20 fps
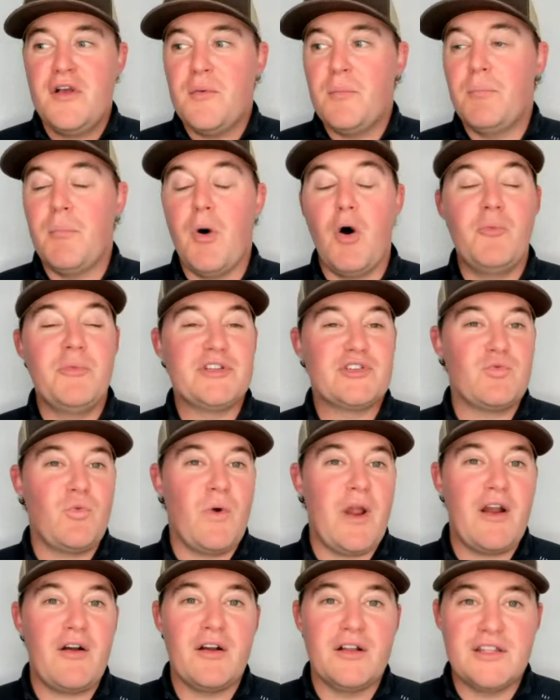moments
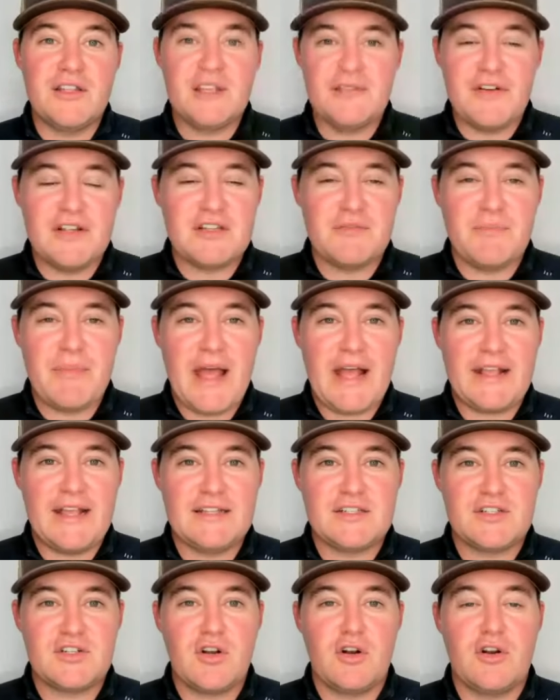where a defensive back
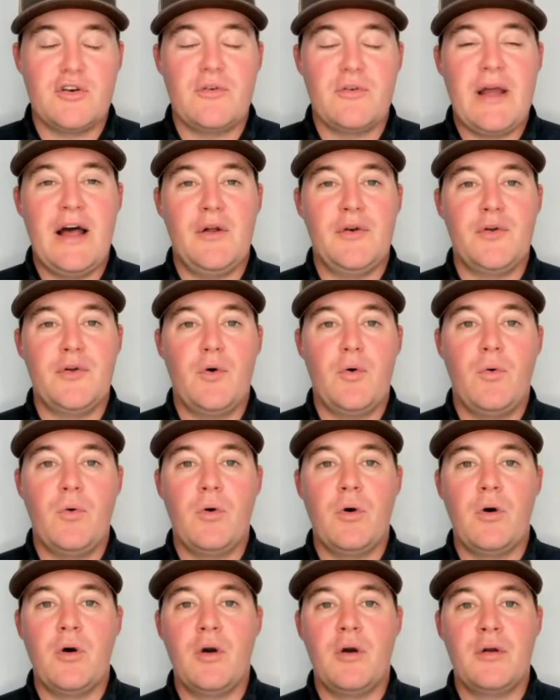gets turned around
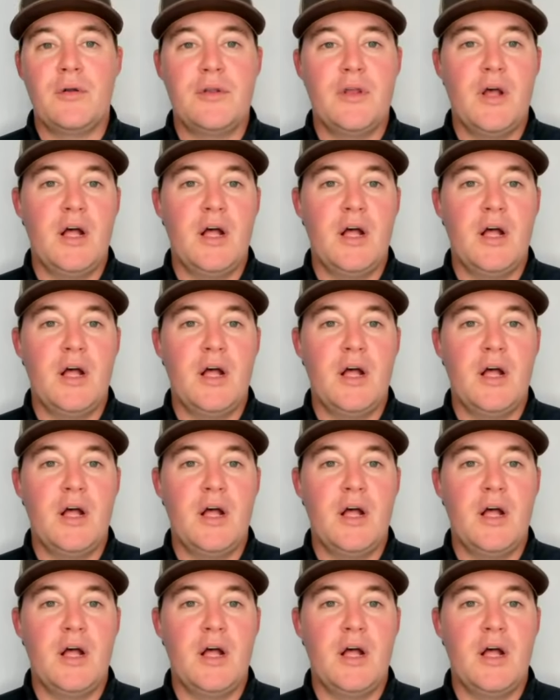or